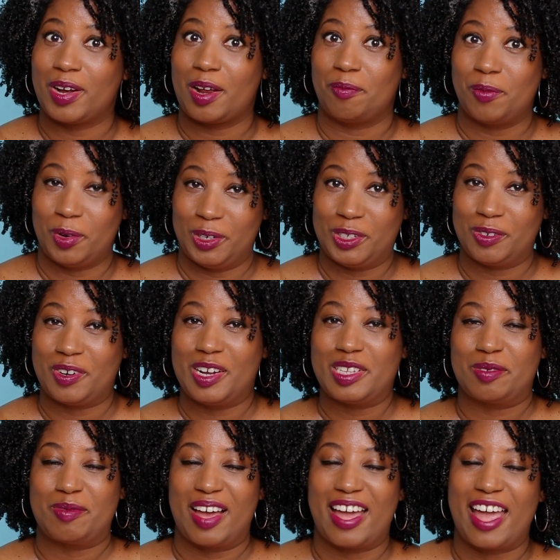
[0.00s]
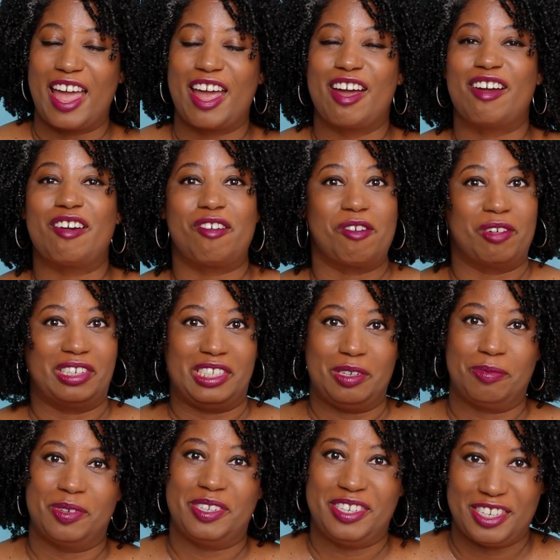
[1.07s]
when I moisturize my hair or
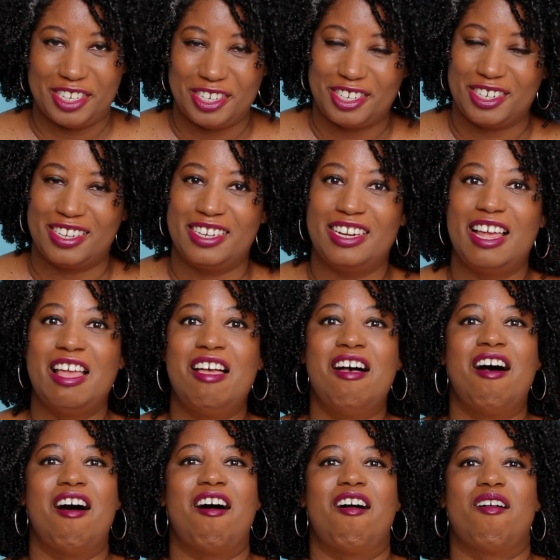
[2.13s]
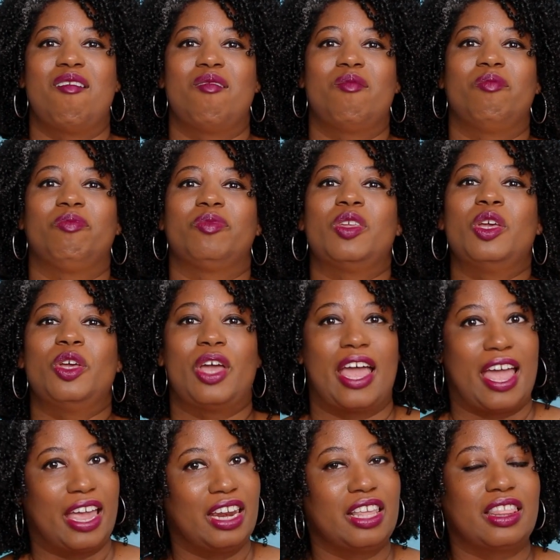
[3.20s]
deep condition. Um,
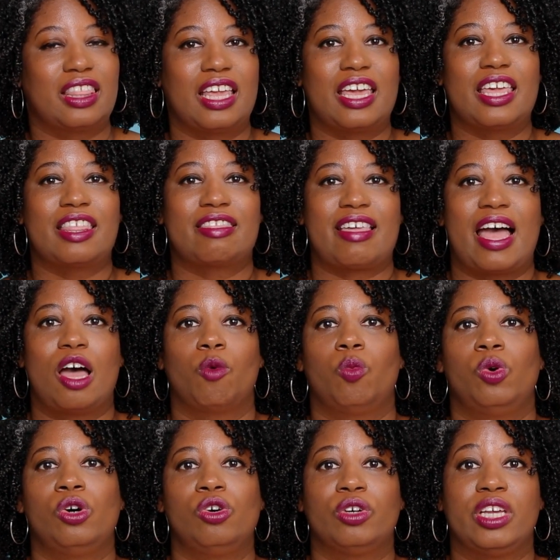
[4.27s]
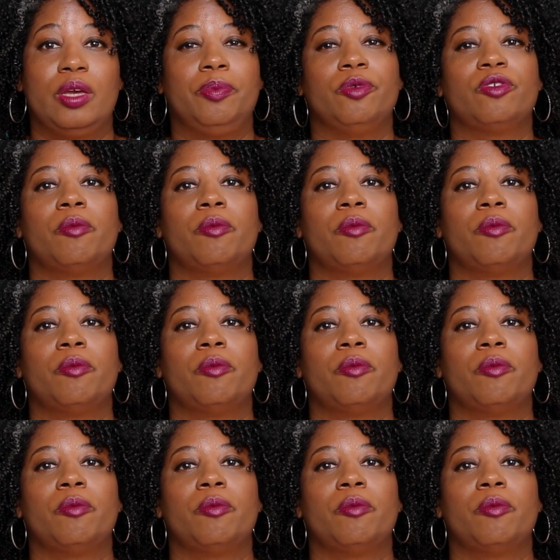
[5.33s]
anything that will keep you